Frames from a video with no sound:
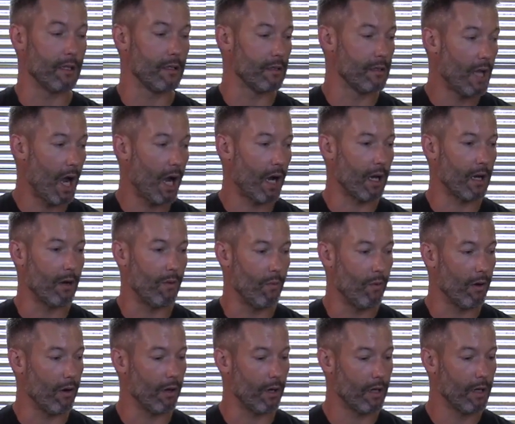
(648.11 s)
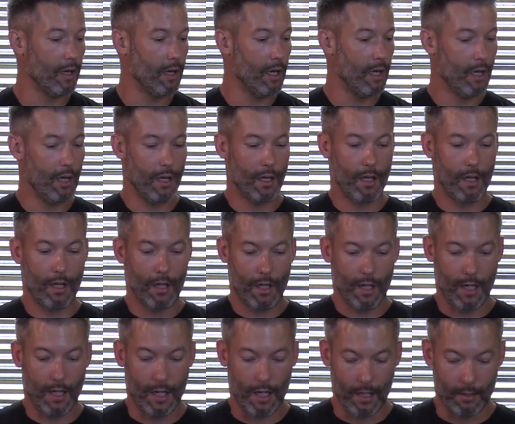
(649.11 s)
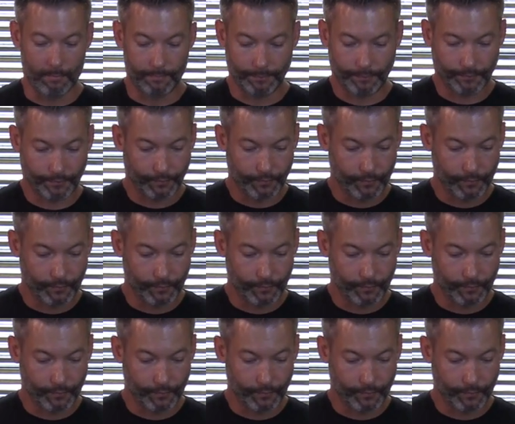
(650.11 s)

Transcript: it's not going to work. And